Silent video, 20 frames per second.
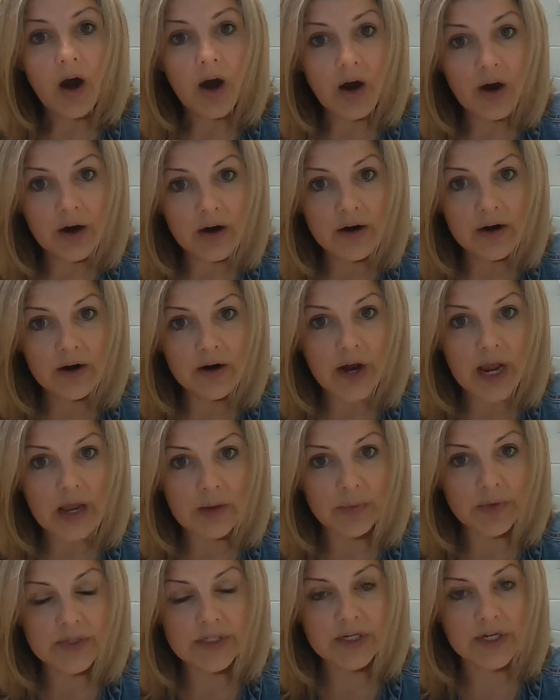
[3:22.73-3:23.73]
are
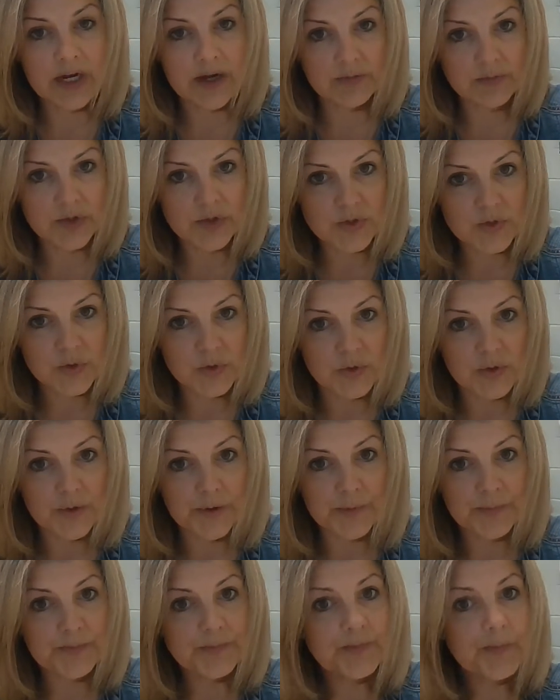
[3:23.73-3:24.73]
able to come to
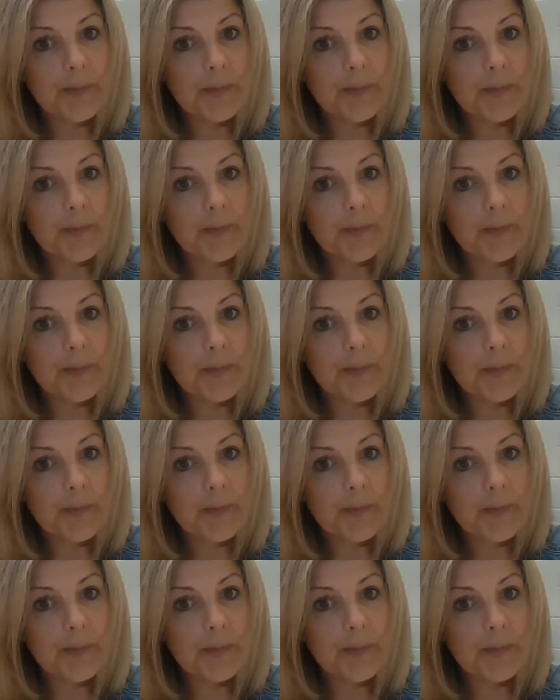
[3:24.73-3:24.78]
school.